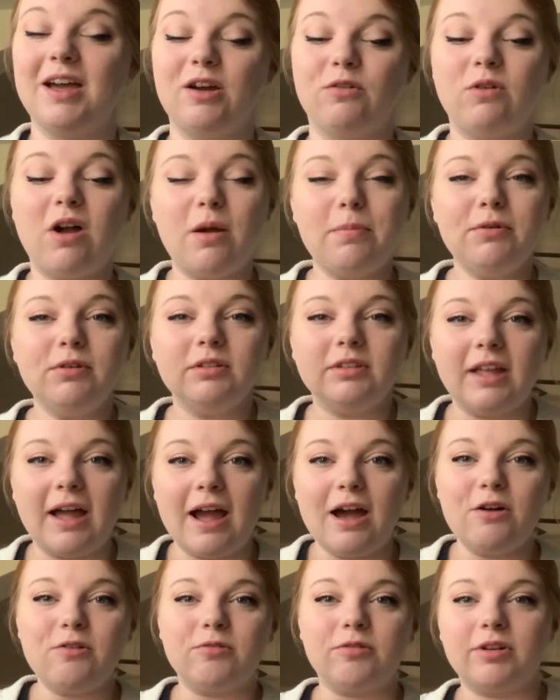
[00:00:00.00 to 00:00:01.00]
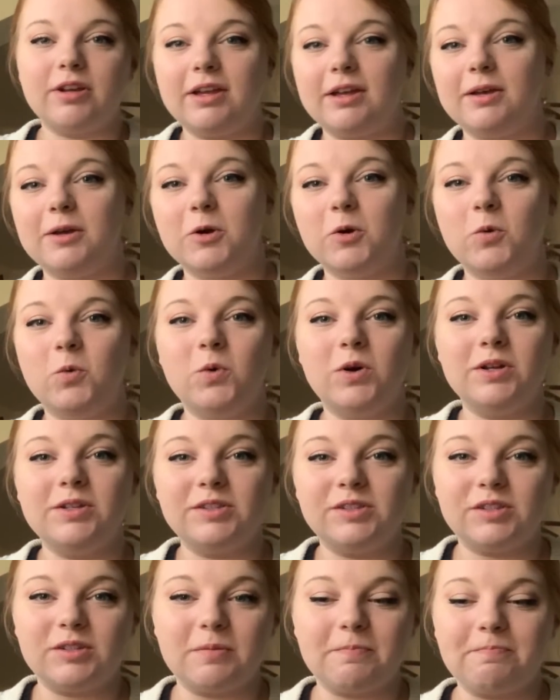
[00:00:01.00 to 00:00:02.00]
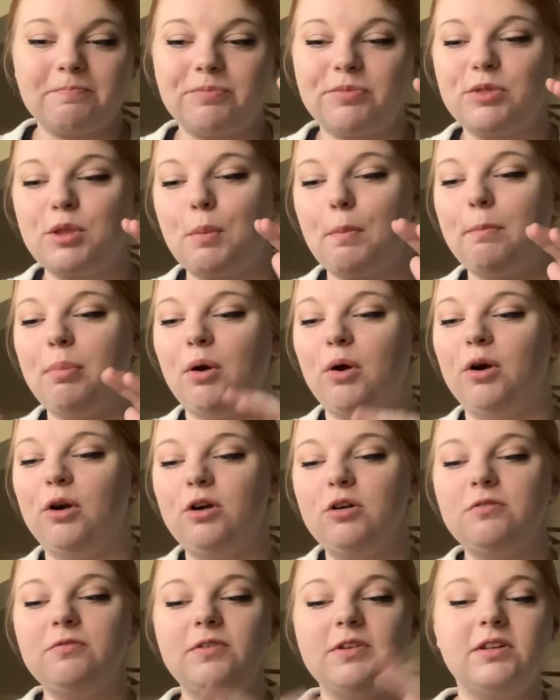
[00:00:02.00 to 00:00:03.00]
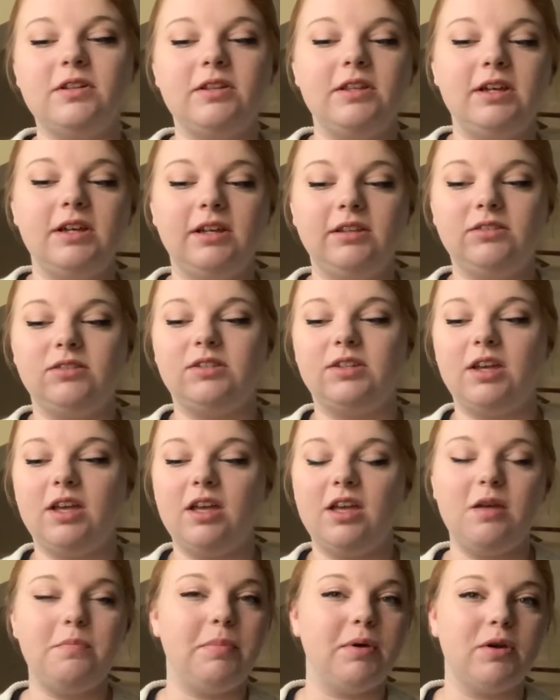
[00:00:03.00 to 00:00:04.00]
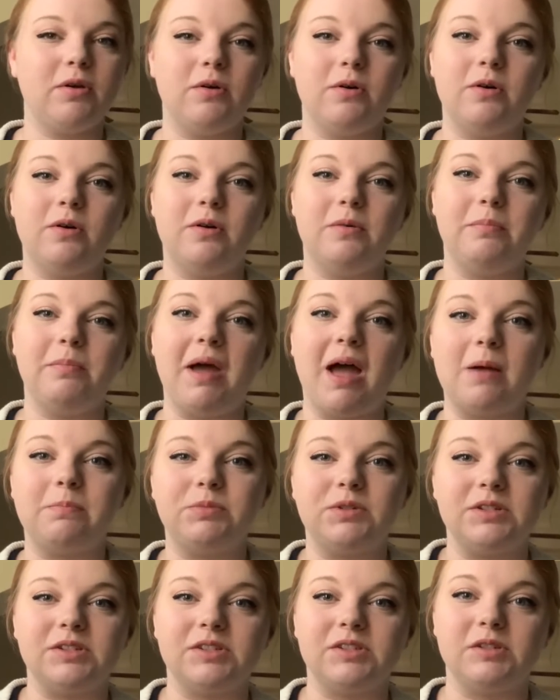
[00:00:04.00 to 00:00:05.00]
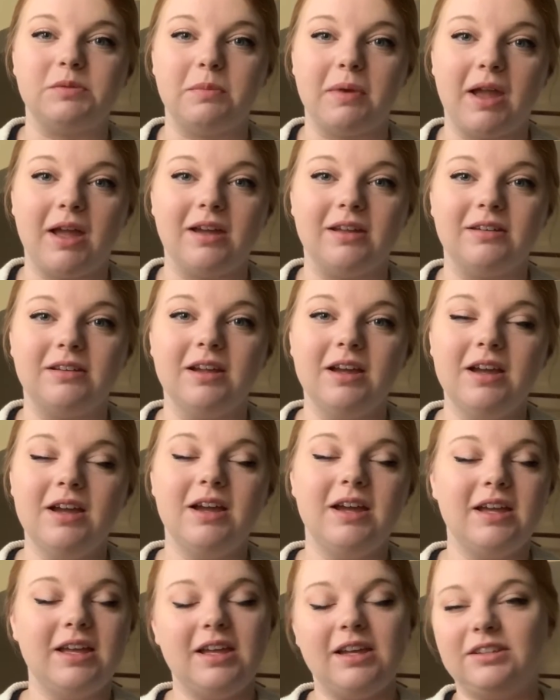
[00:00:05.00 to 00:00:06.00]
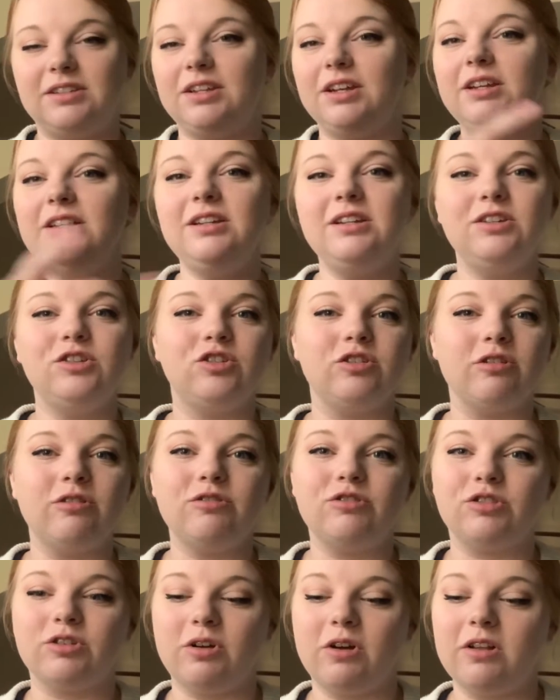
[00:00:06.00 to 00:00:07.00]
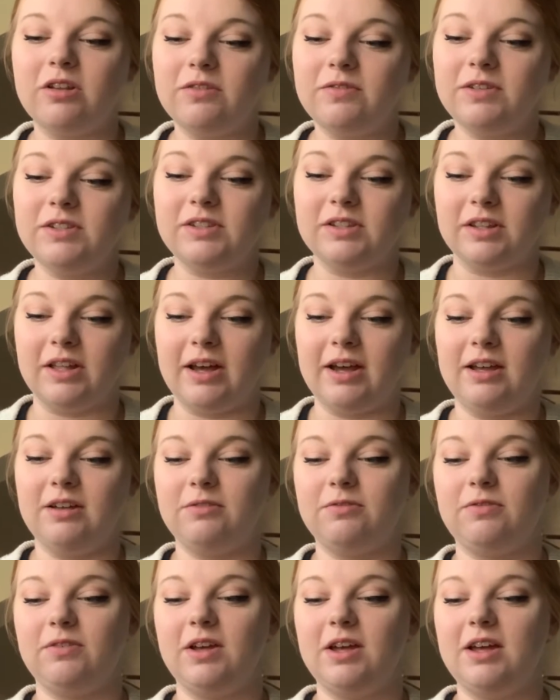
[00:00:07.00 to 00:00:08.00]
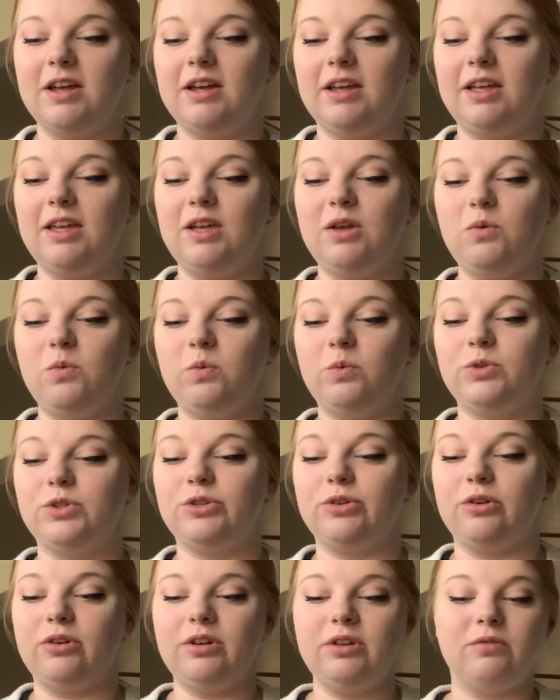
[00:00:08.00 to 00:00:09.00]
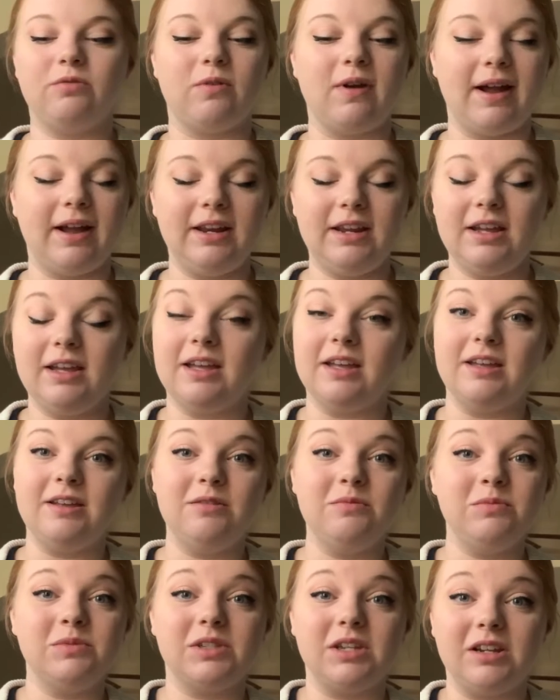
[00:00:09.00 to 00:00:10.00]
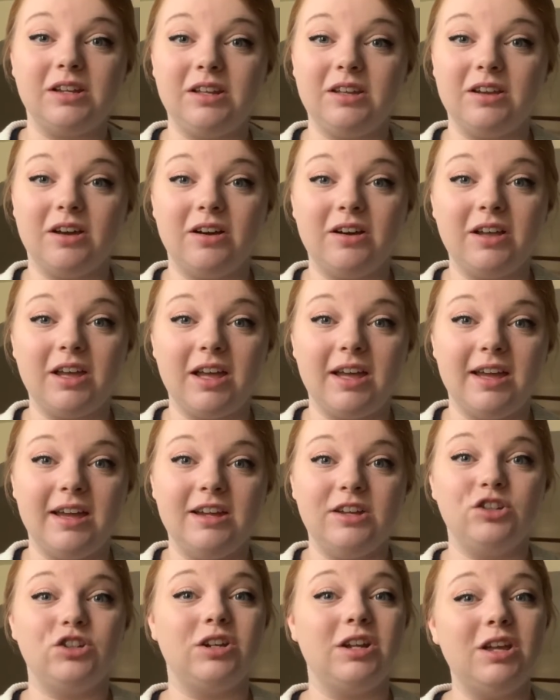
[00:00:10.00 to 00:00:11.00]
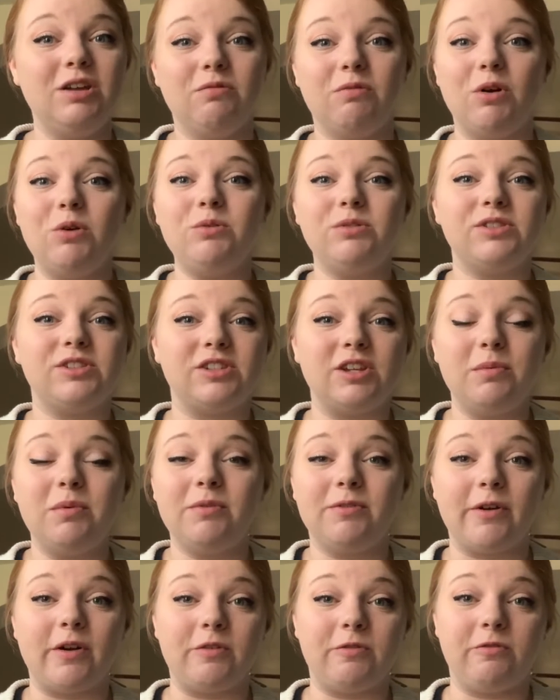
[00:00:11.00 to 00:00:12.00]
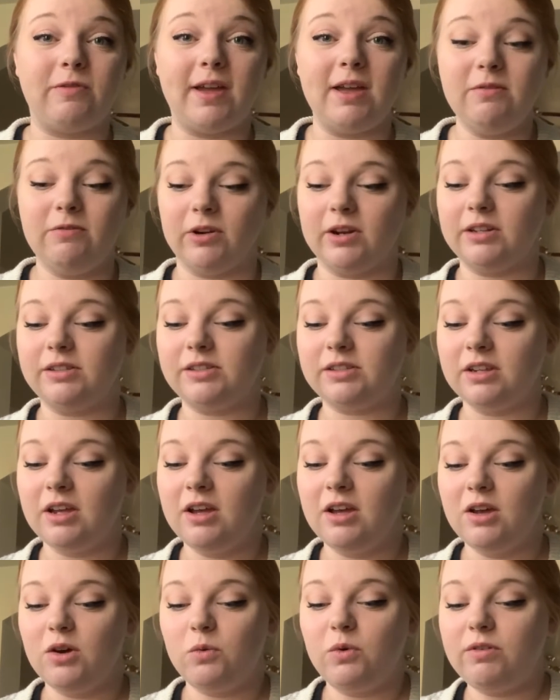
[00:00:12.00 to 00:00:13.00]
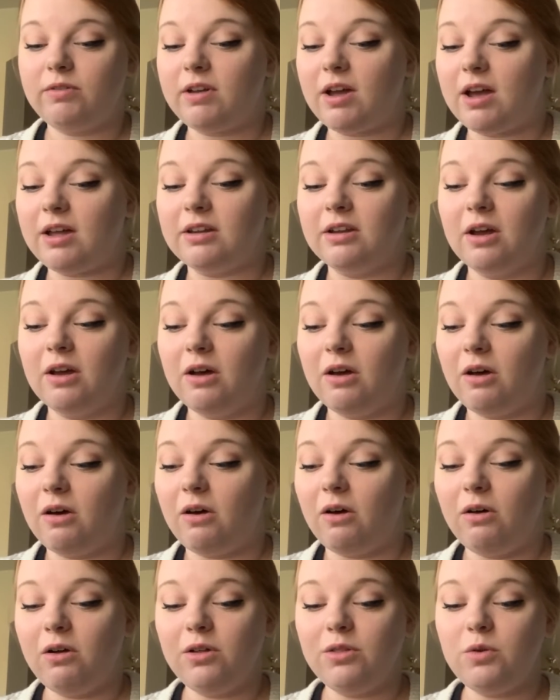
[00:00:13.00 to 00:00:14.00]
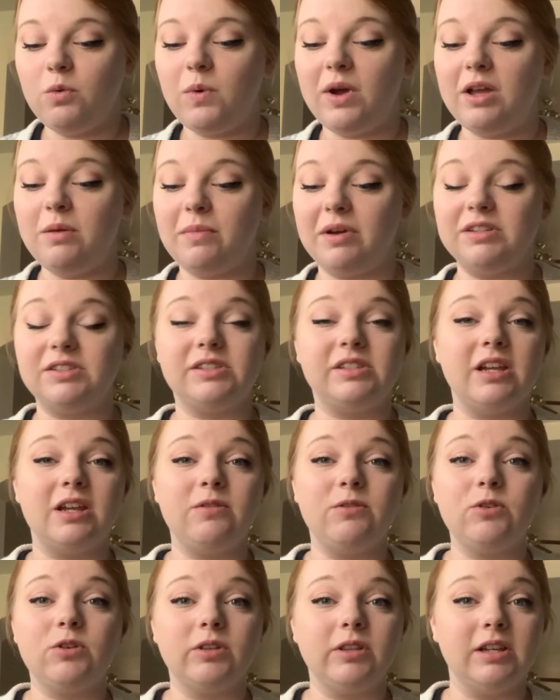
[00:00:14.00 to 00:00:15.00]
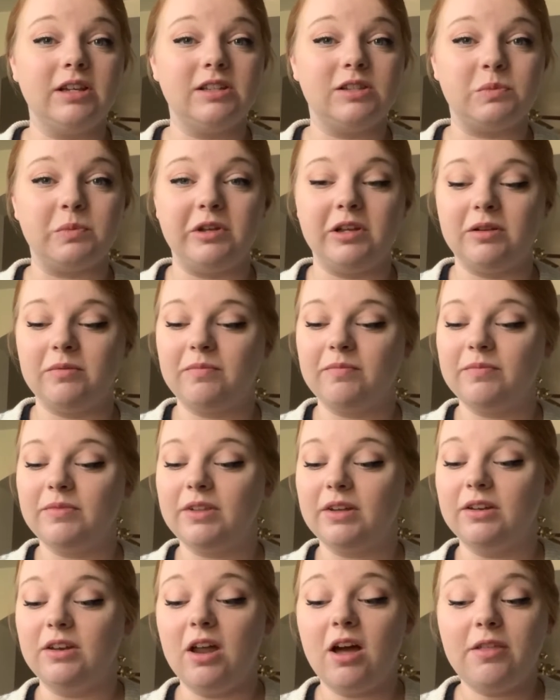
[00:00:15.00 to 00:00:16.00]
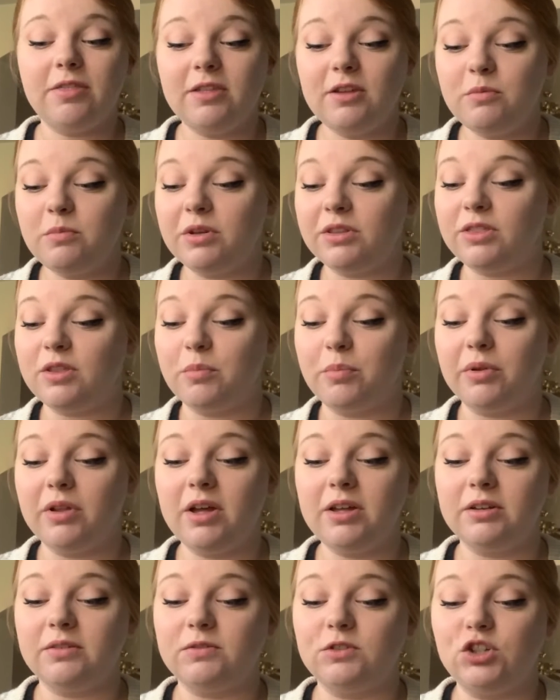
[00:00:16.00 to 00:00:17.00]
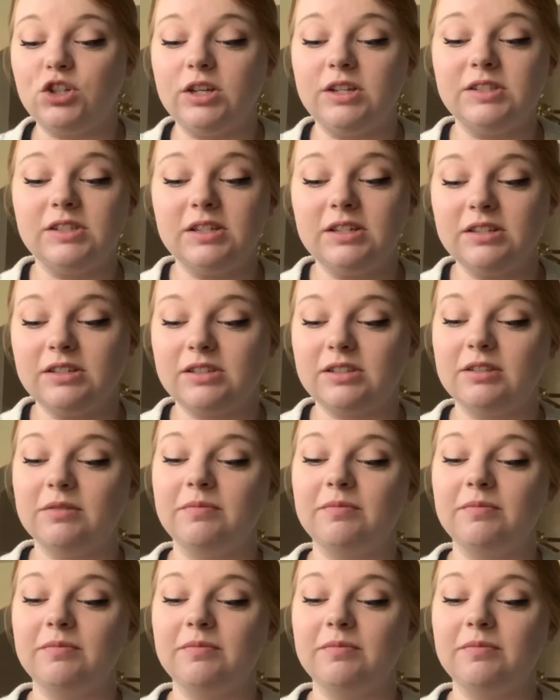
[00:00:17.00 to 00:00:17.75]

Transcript: Robert Lowry was the perfectly typical Baptist man. He attended church all of his life. He started writing hymns at a young age, and he wrote some of our favorites. We've got All the Way My Savior Leads Me, Nothing But the Blood of Jesus.